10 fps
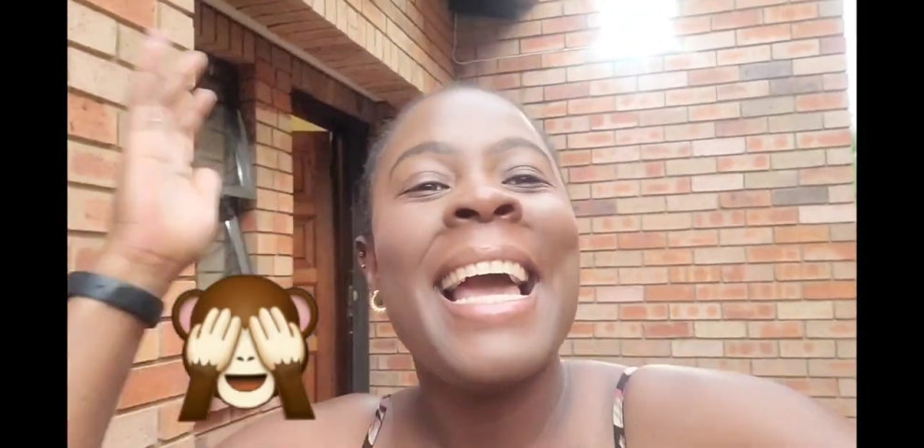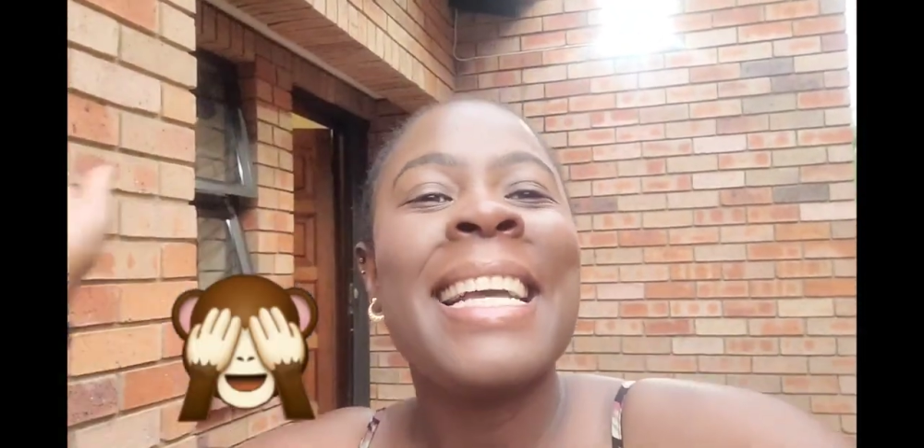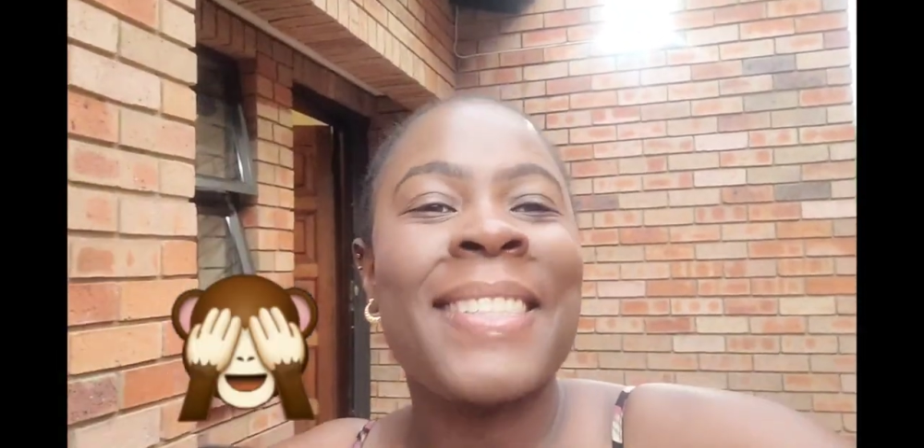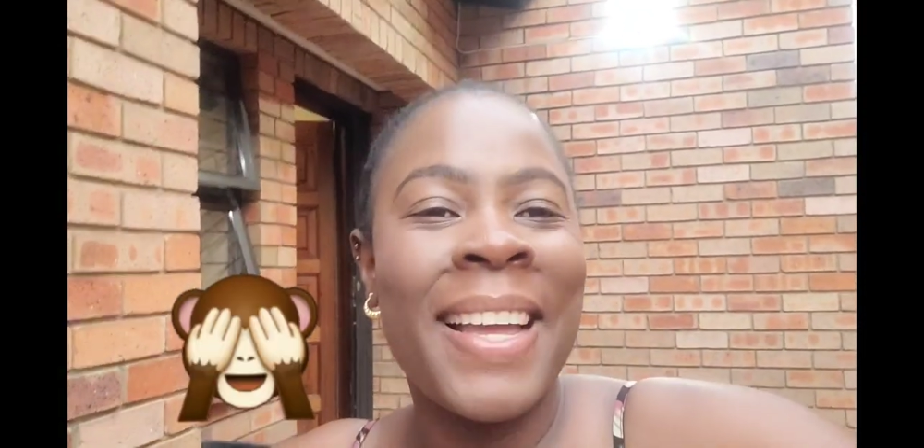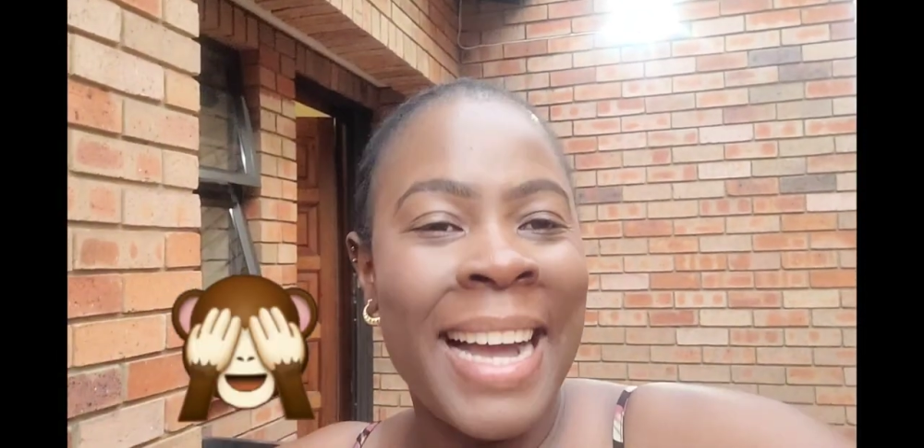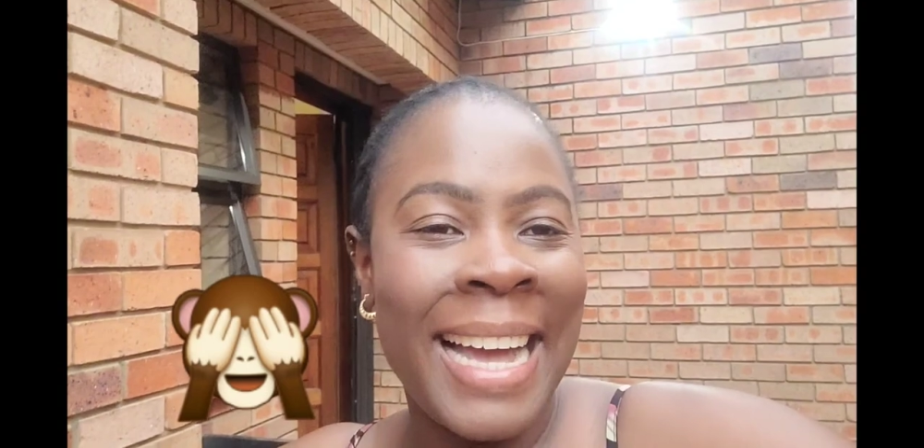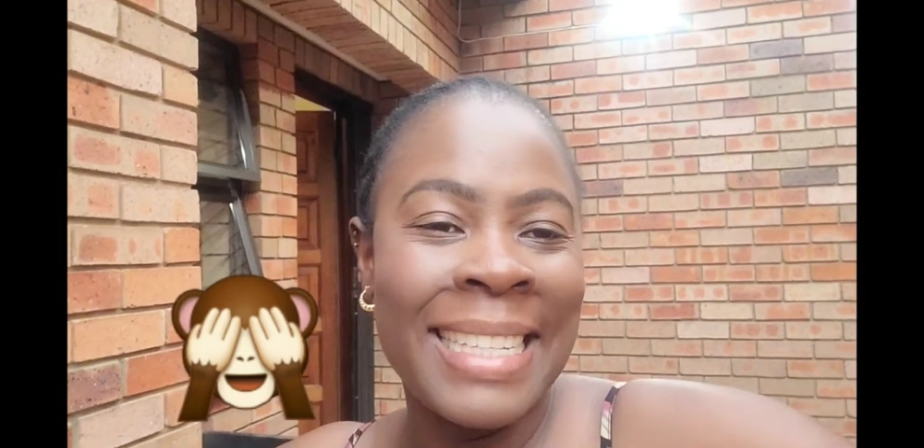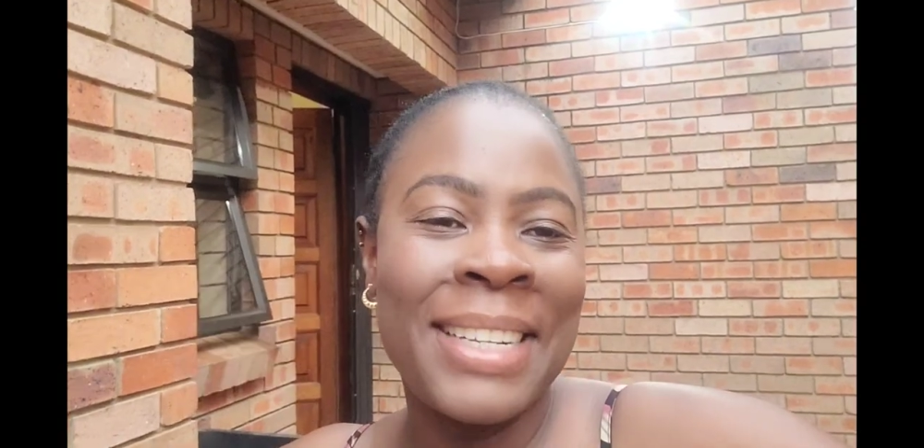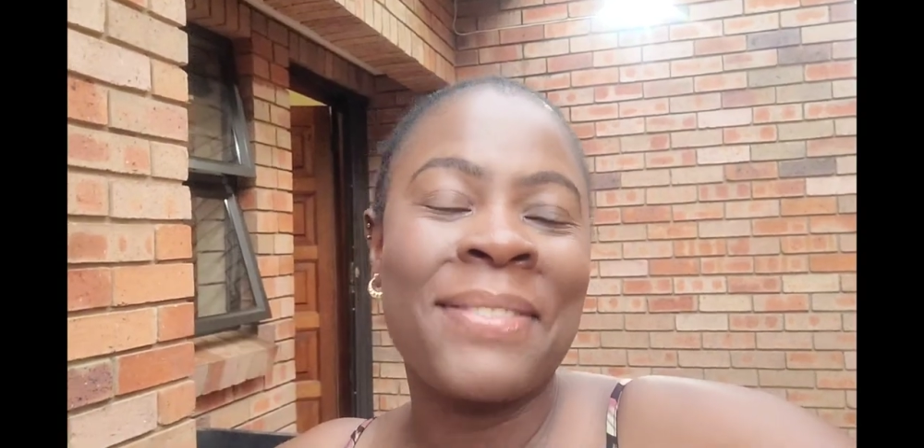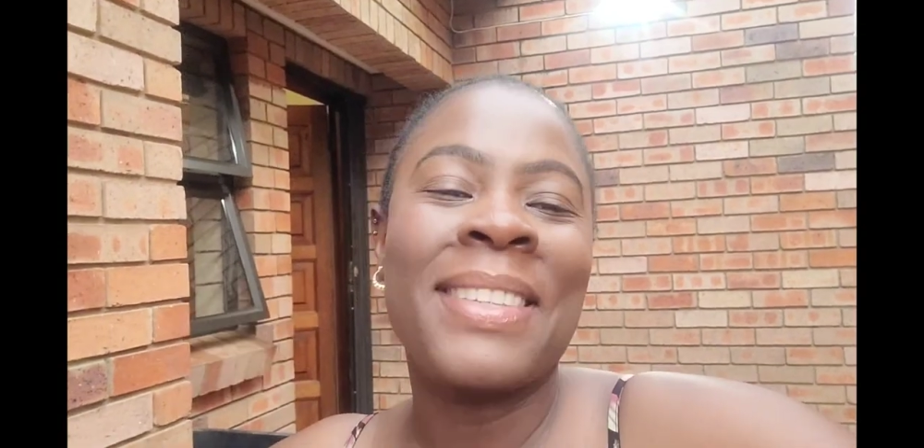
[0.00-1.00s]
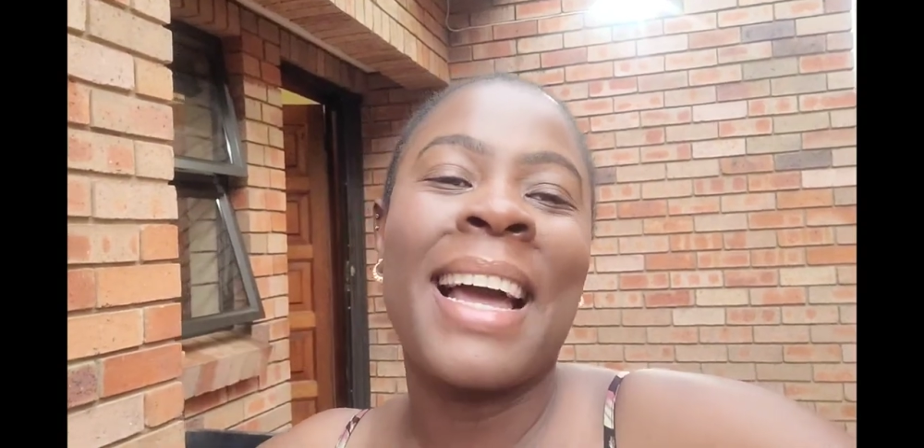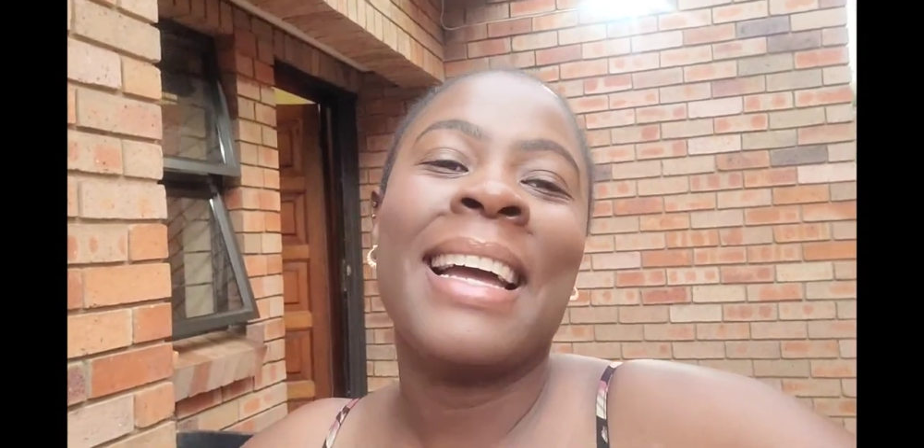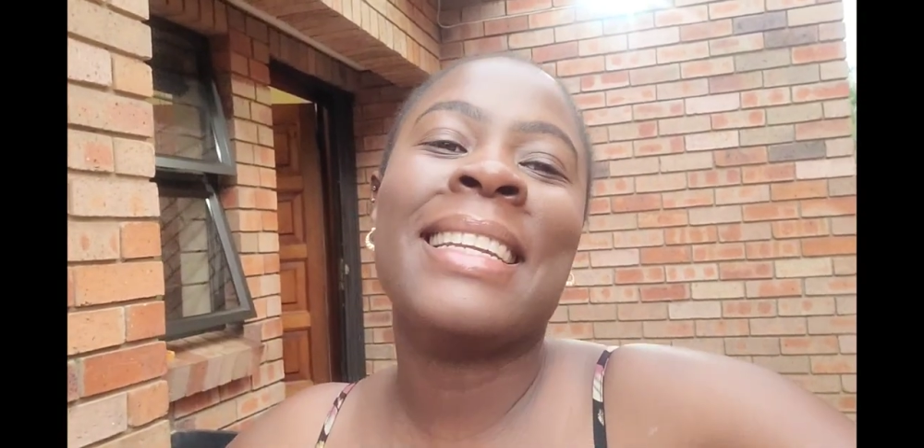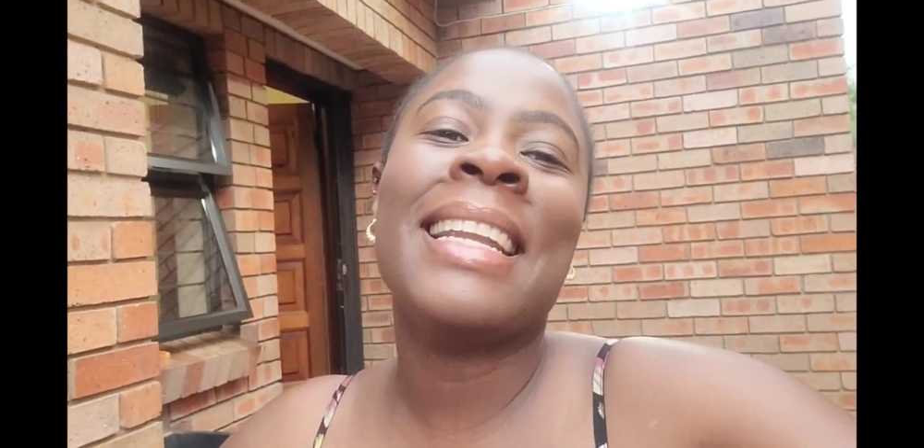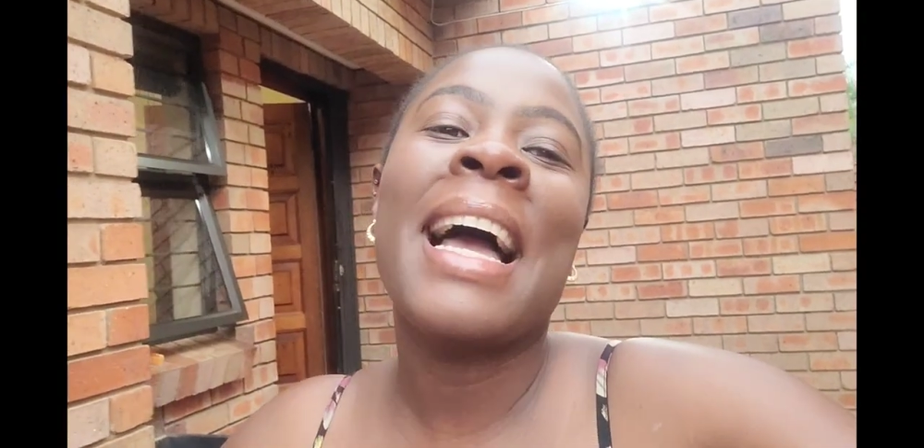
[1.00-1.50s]
so, guys, I'm
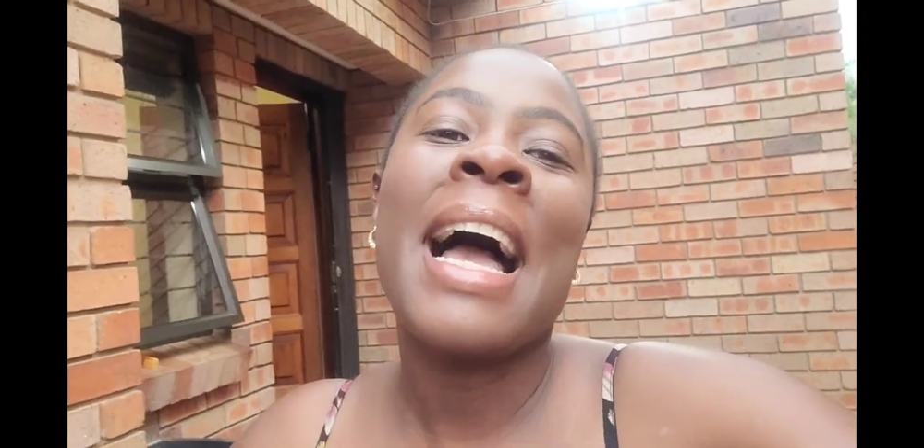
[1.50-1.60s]
done.